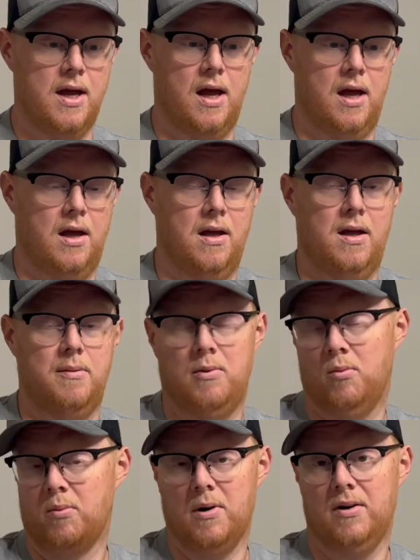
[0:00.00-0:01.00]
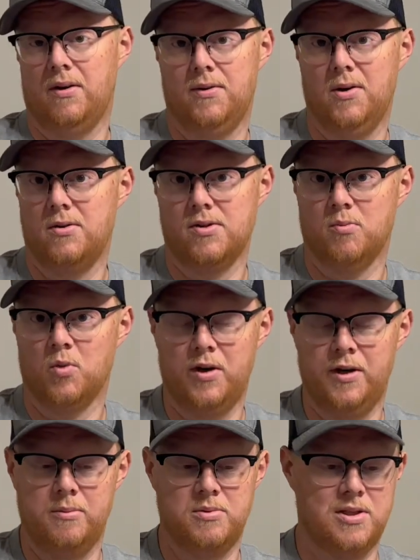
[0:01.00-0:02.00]
and we're probably gonna throw in some
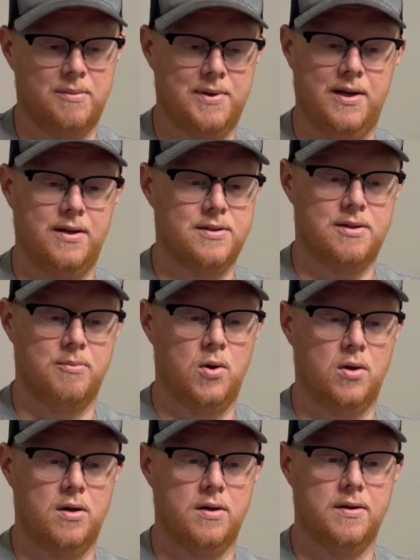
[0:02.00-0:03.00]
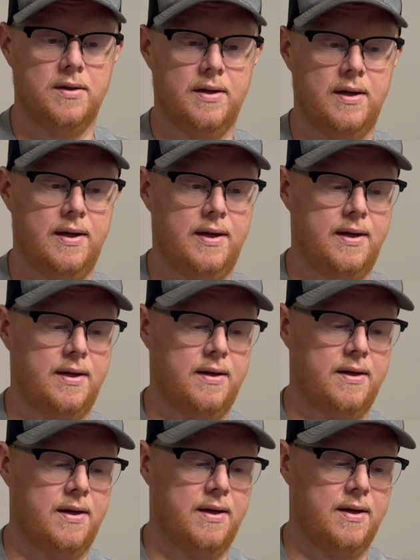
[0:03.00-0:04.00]
ribs, something else tomorrow,
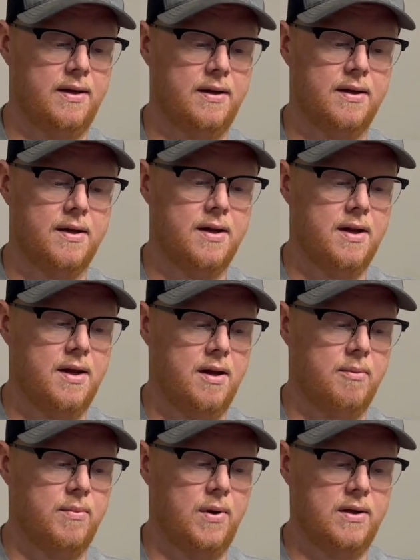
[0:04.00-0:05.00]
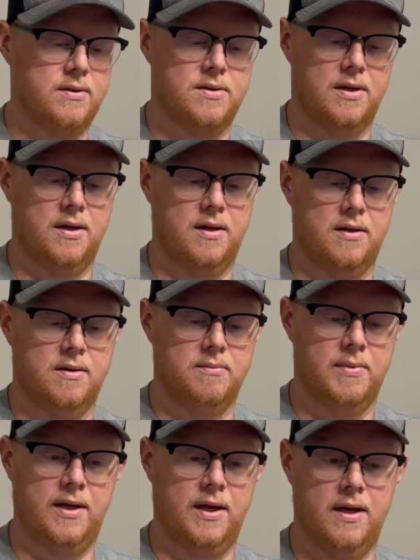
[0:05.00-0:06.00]
and but
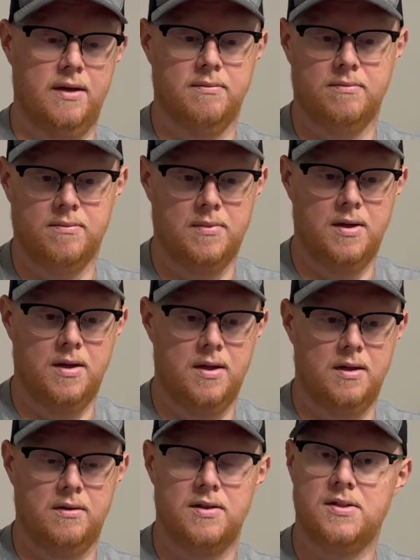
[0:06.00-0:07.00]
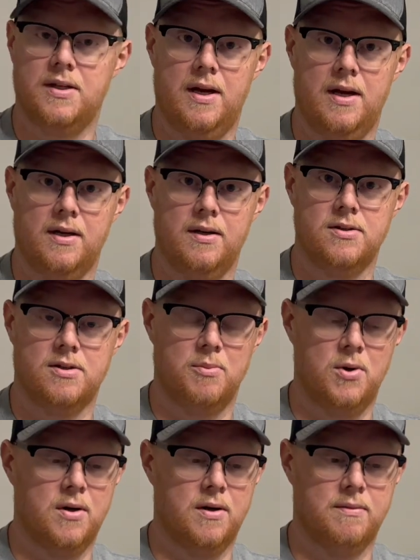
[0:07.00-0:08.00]
yeah, let's see how it goes
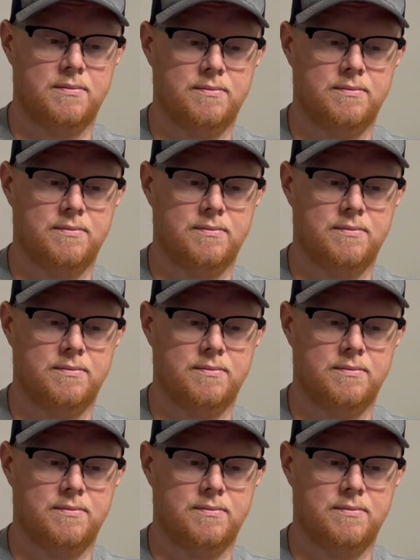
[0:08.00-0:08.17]
tomorrow.